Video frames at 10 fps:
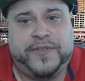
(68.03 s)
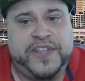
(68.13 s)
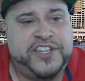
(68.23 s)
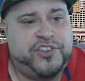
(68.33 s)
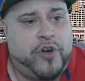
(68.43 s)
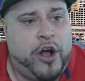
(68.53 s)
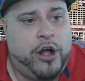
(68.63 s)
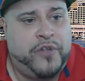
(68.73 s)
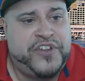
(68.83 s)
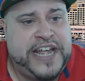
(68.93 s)
These are
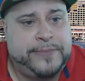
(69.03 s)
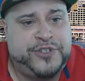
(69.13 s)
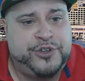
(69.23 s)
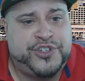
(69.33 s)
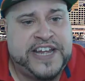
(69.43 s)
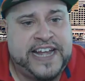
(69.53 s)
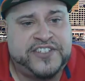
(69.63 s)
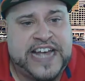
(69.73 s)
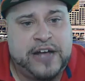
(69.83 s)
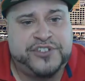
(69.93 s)
all the names used
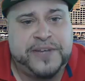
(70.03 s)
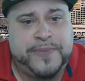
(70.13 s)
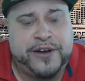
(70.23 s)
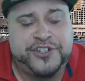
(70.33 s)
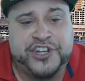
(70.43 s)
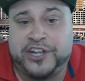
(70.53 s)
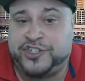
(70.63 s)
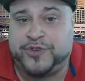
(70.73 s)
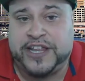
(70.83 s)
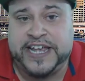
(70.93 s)
against housing bears in
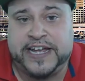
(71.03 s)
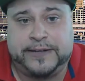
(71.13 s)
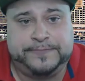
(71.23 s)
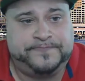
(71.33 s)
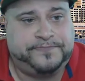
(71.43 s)
Australia.